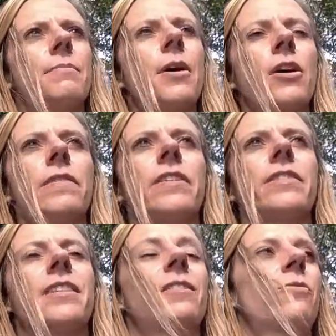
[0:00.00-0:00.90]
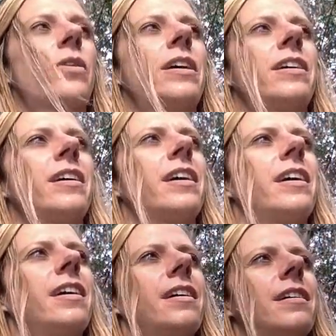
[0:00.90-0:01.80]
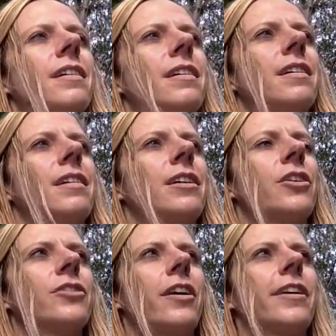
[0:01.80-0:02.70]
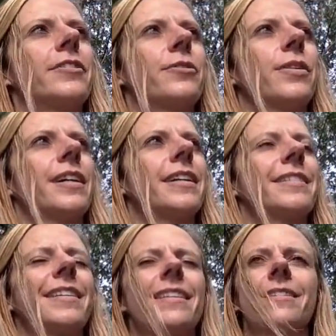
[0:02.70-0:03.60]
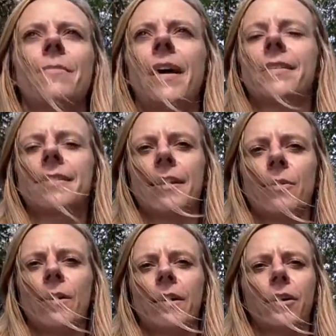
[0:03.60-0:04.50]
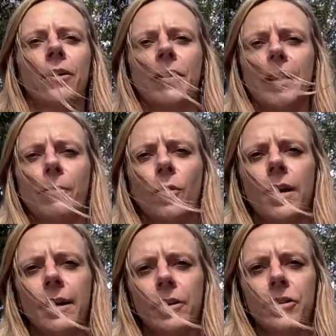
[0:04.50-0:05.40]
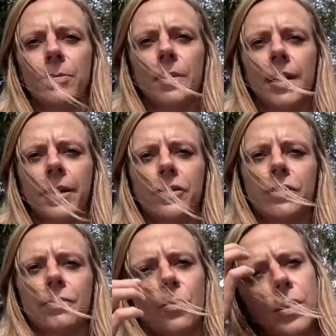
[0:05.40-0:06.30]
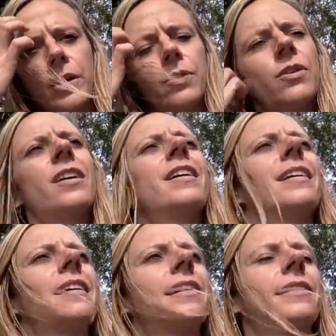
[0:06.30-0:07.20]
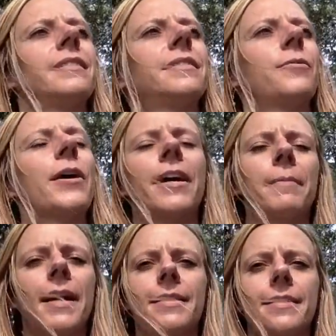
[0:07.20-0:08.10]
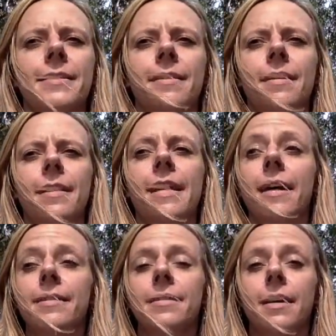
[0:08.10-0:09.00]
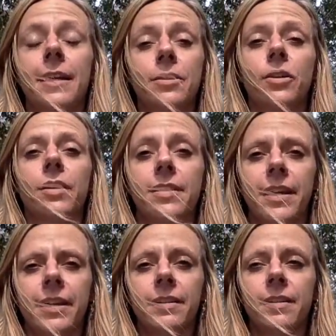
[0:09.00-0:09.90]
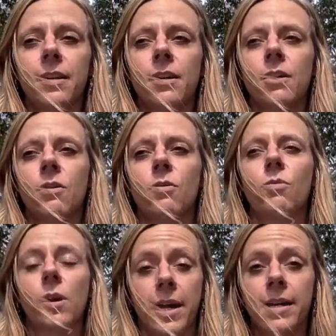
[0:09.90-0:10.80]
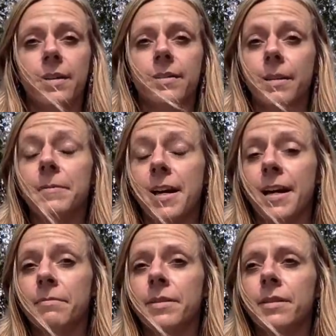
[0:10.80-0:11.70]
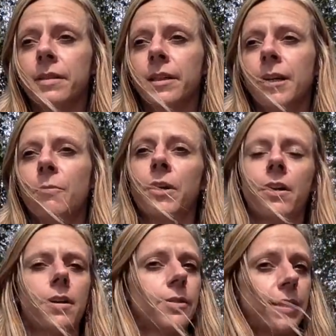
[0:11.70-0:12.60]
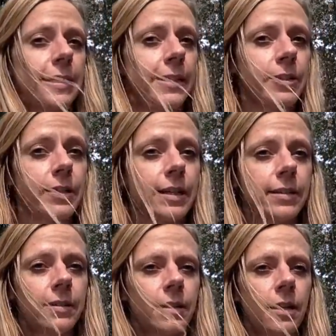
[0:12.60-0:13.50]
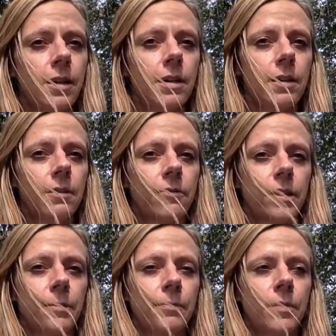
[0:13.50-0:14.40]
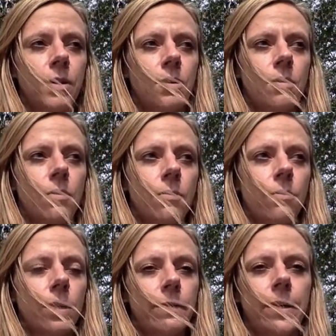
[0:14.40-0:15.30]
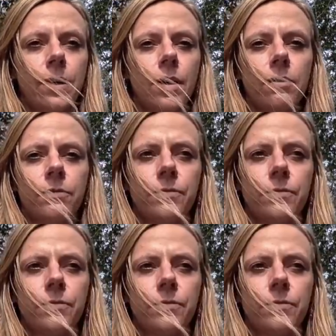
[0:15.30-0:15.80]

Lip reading: part of yourself where you're starting to realize that these masks that you're wearing are creating more energy blockages for you. Wearing masks, yes, it's a good thing, right? Sometimes, but it also can hinder us from living our